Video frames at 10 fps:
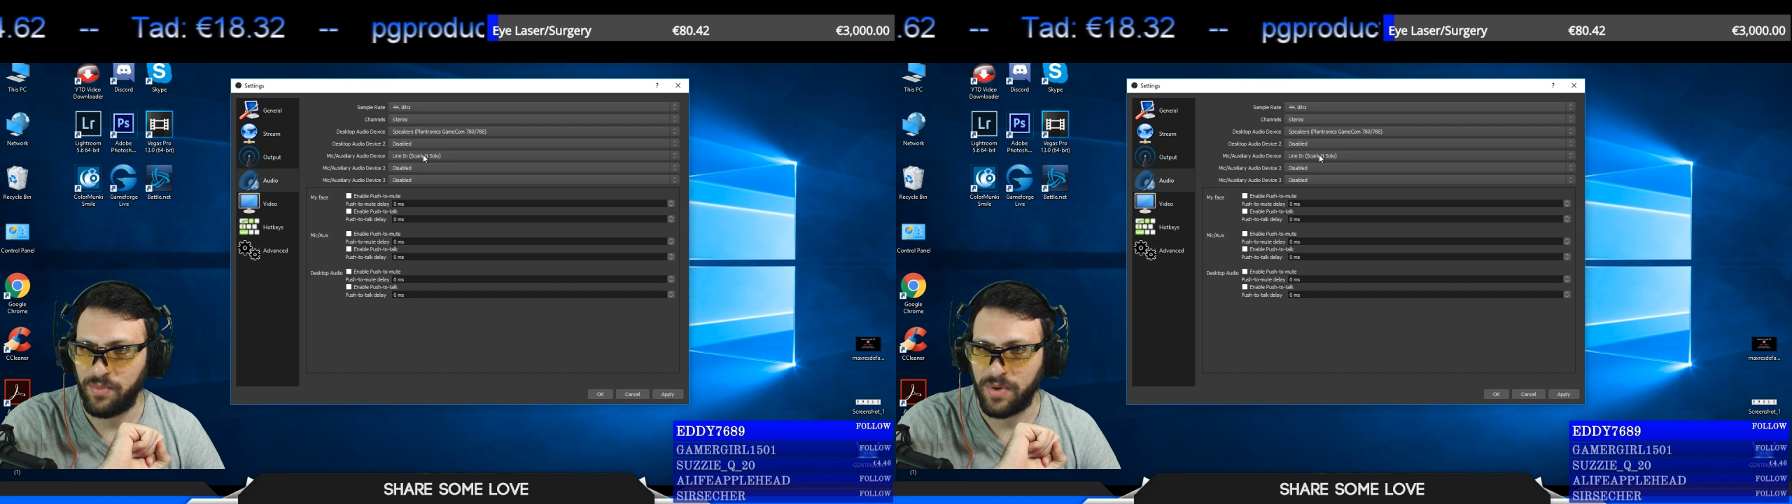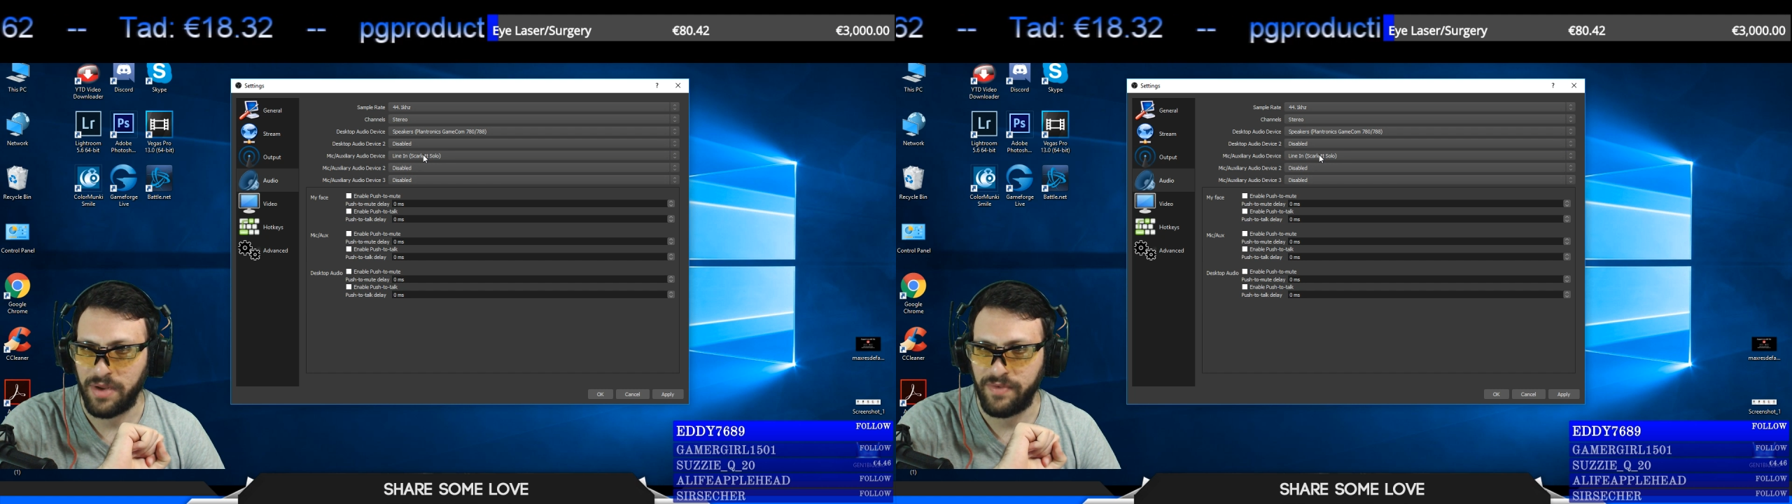
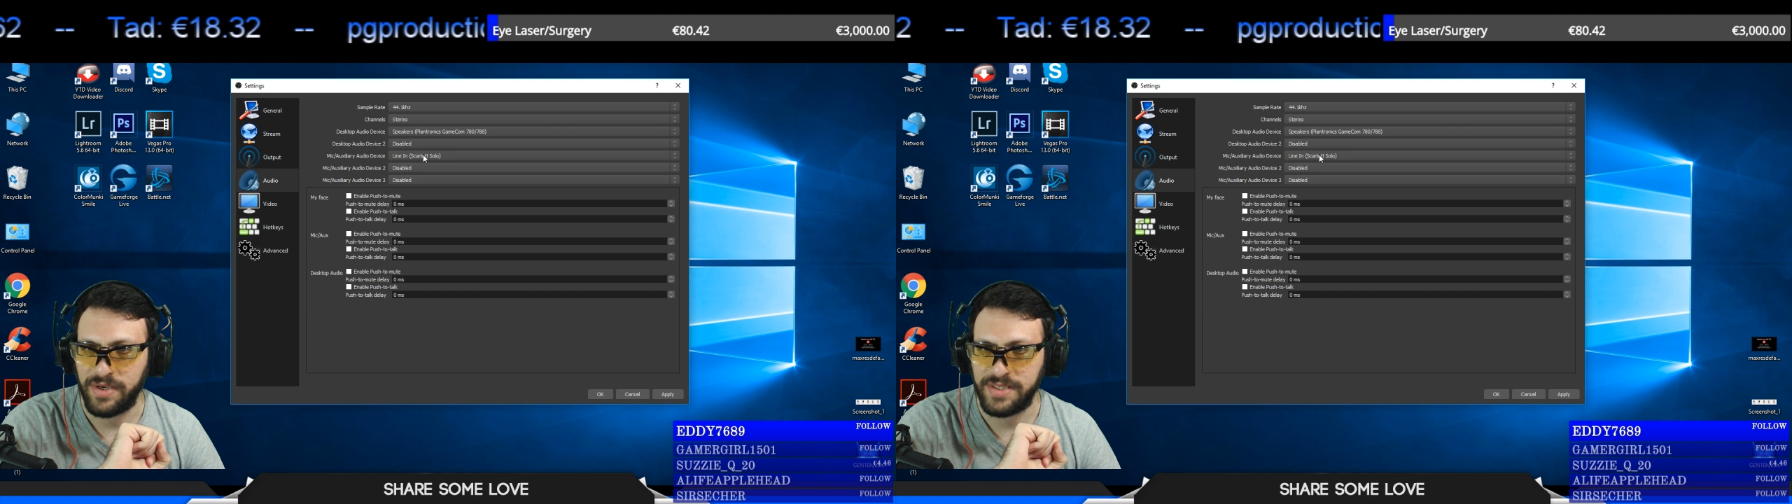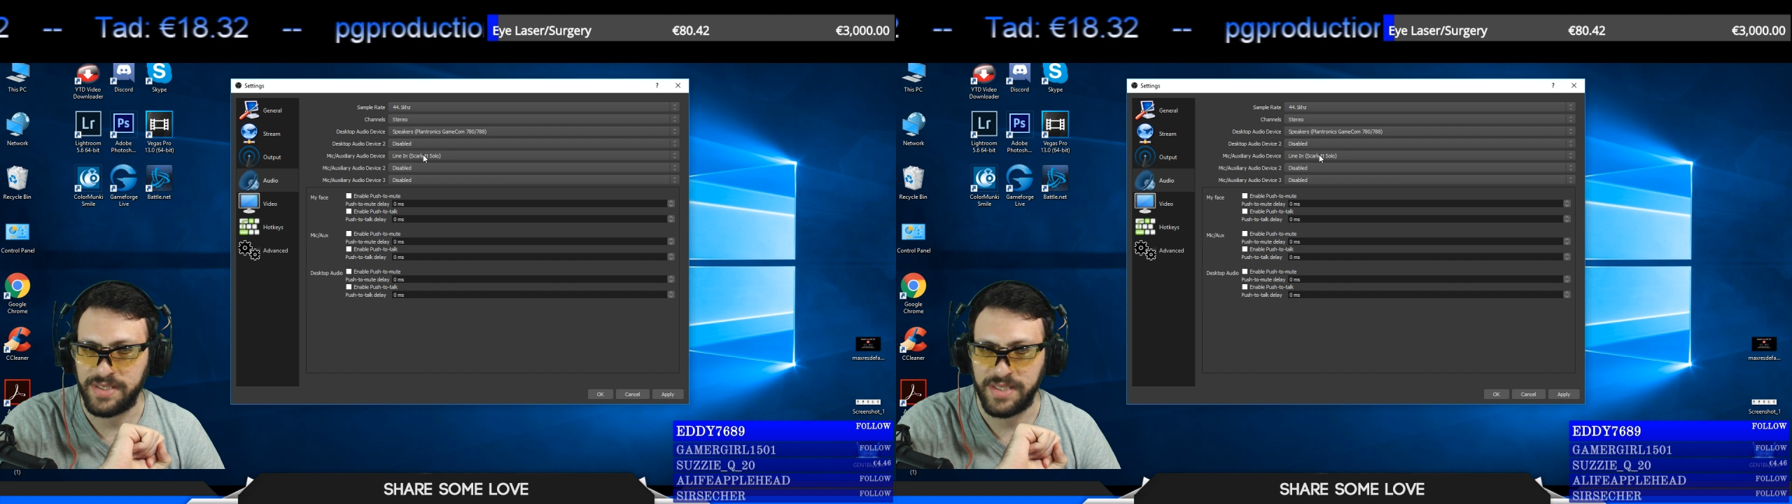
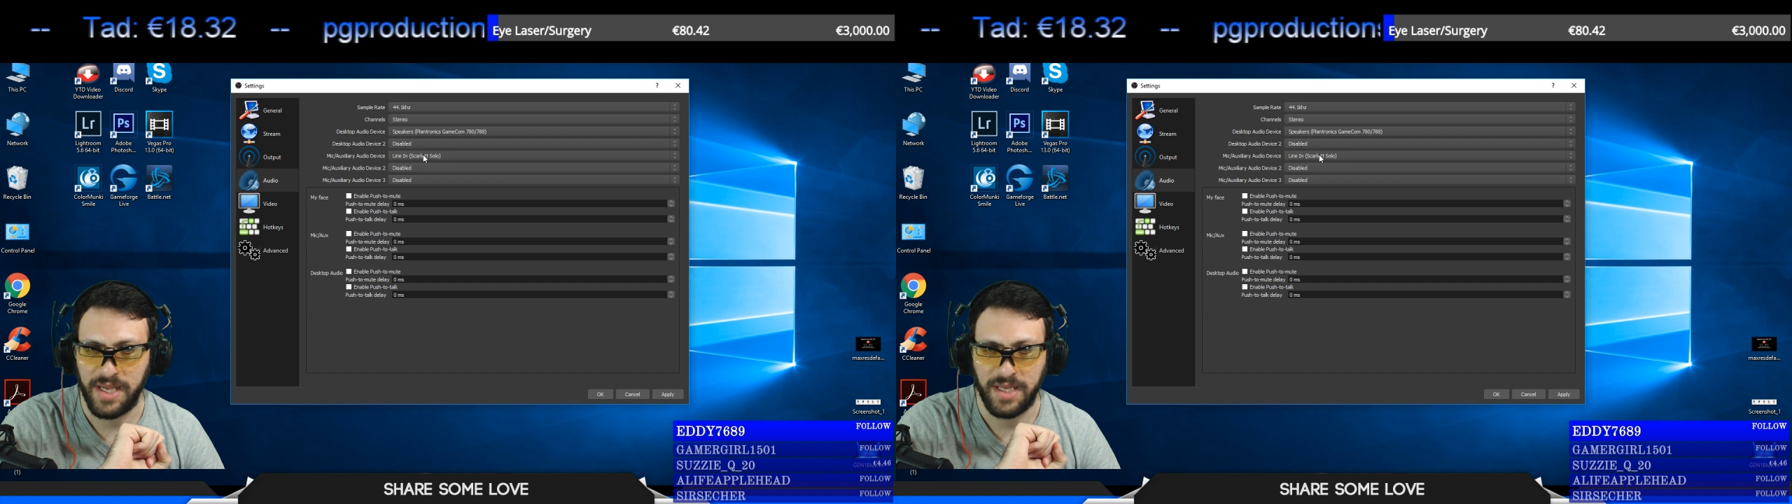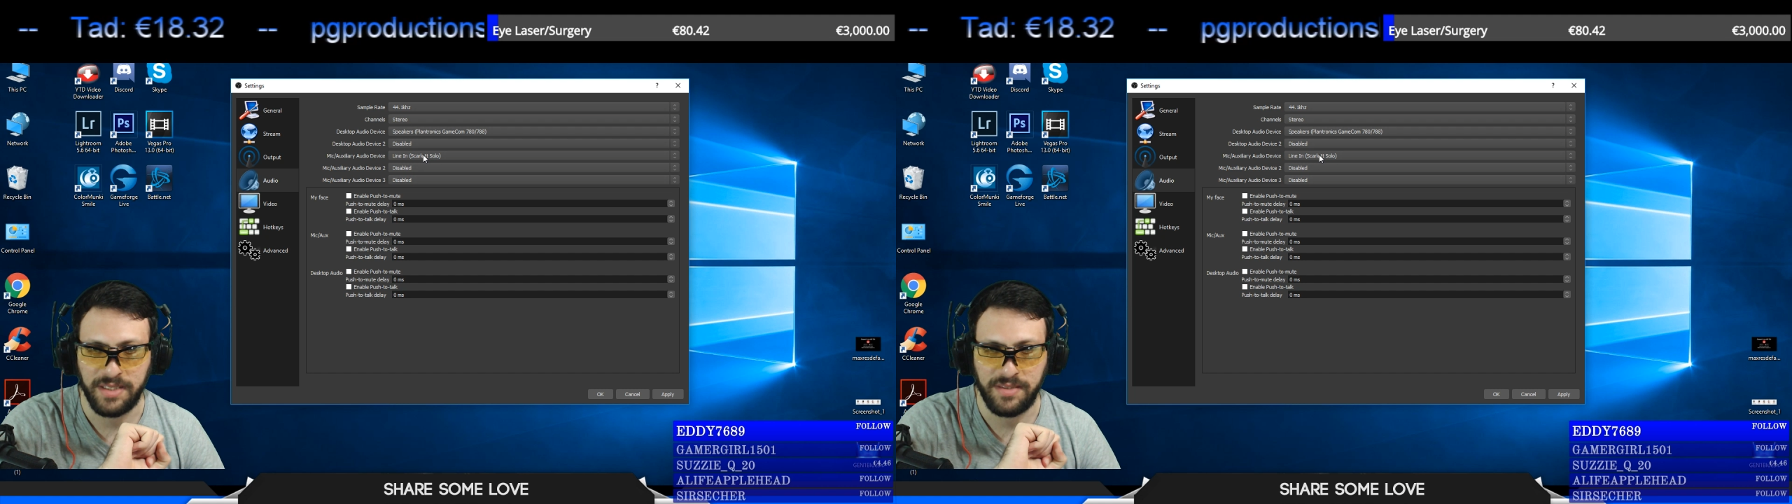whatever is
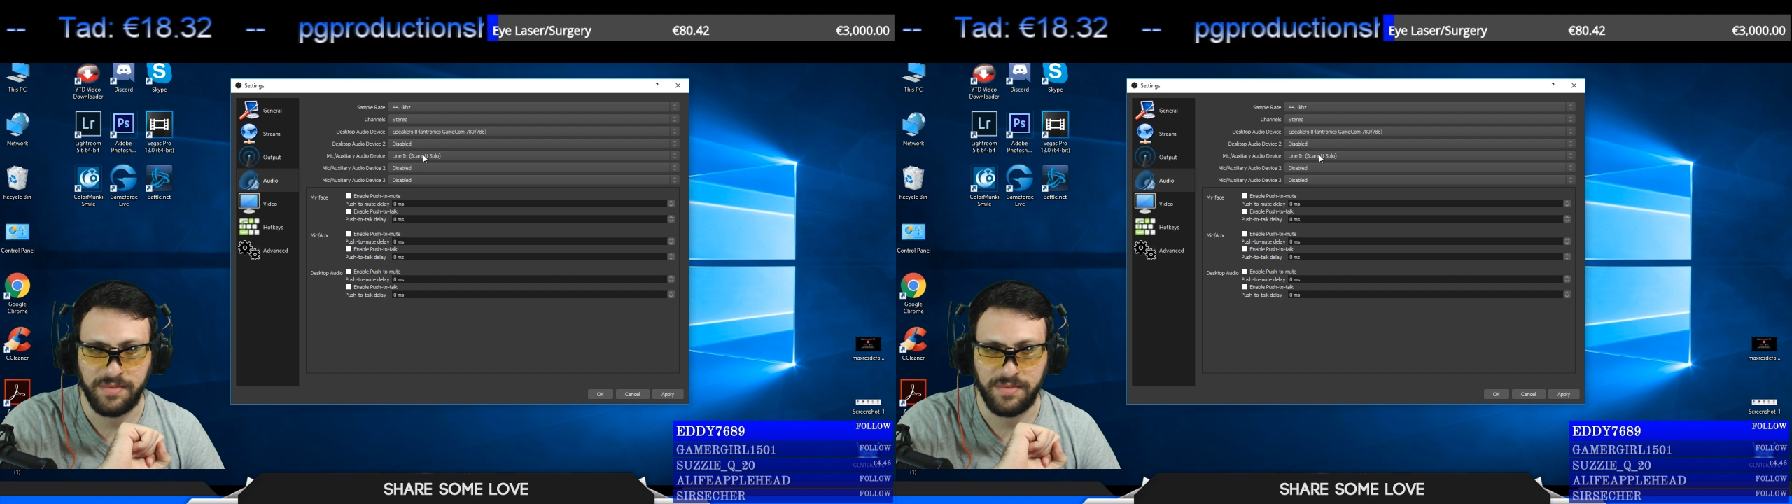that